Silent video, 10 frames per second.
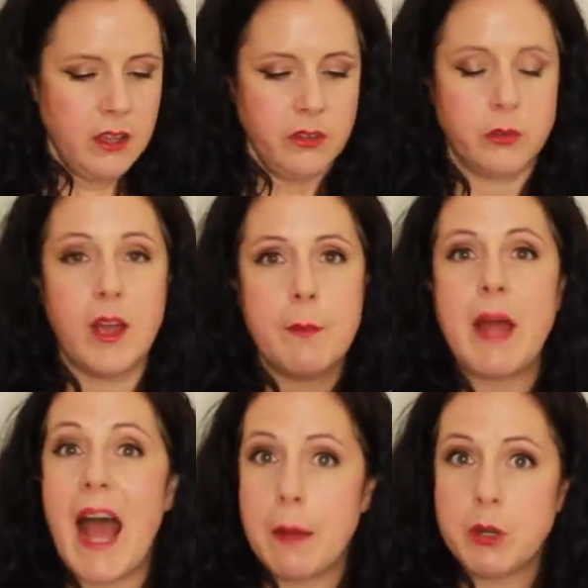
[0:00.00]
So
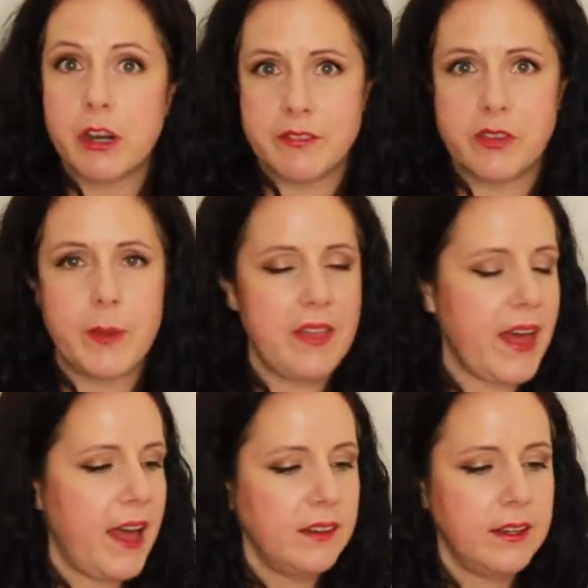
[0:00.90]
I'm nervous about
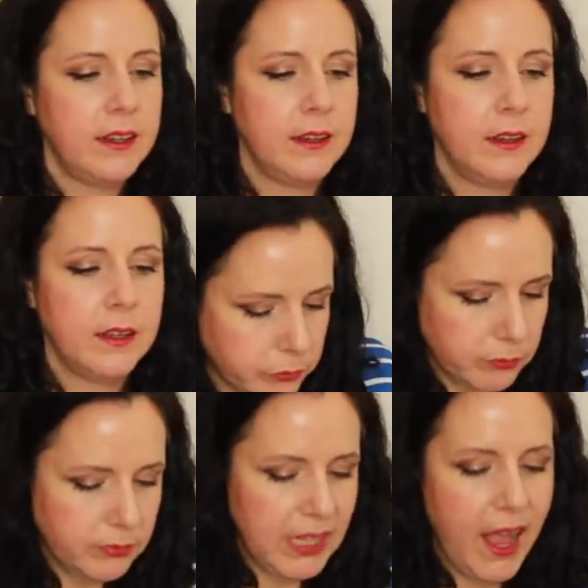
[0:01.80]
that.
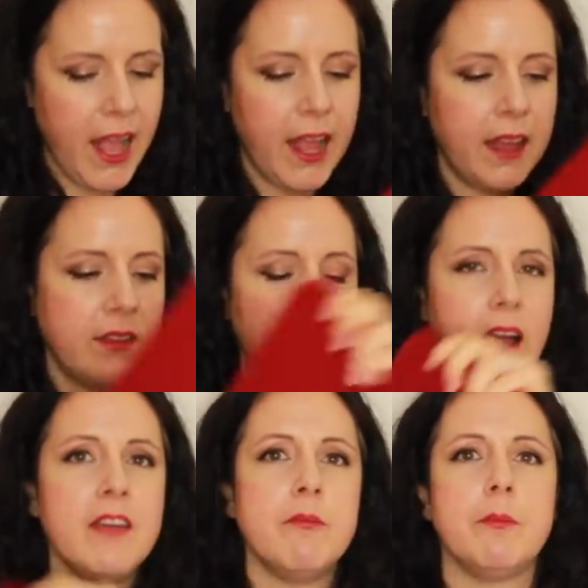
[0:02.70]
And
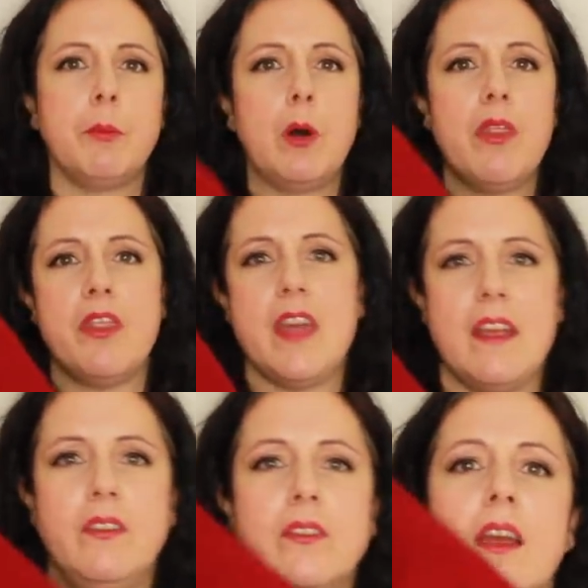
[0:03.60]
I've bought
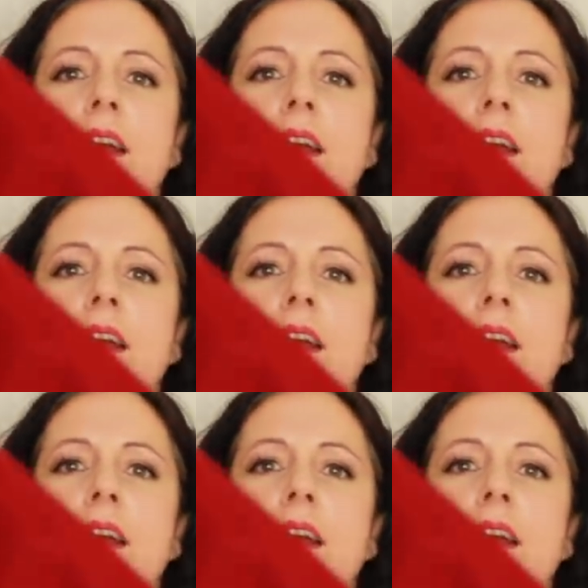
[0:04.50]
this